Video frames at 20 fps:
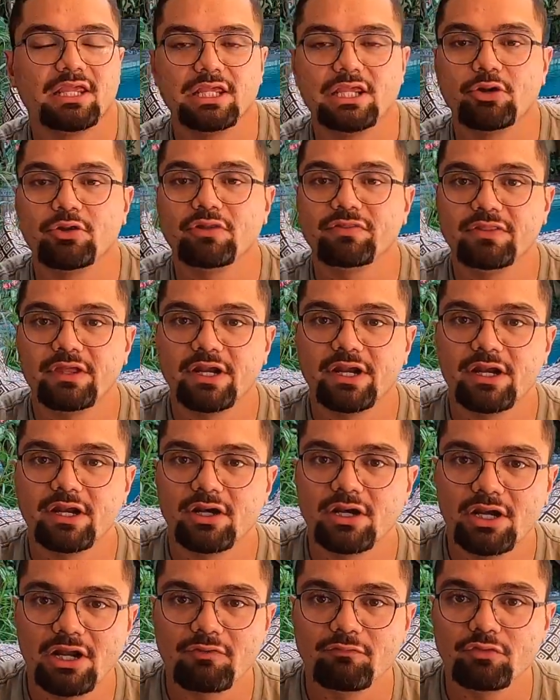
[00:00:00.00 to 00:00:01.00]
here and
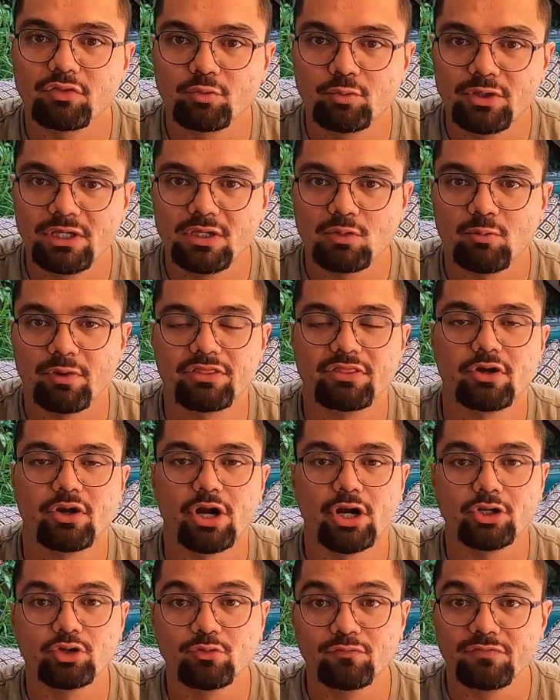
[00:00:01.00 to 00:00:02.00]
there, every week when there
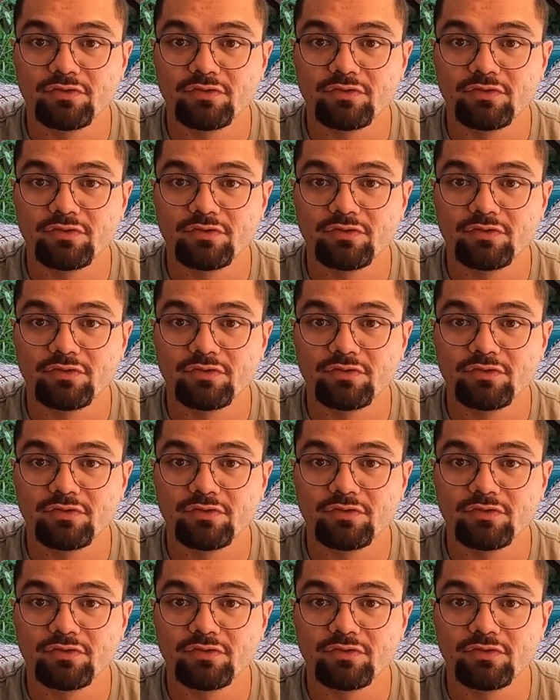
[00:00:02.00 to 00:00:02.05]
are new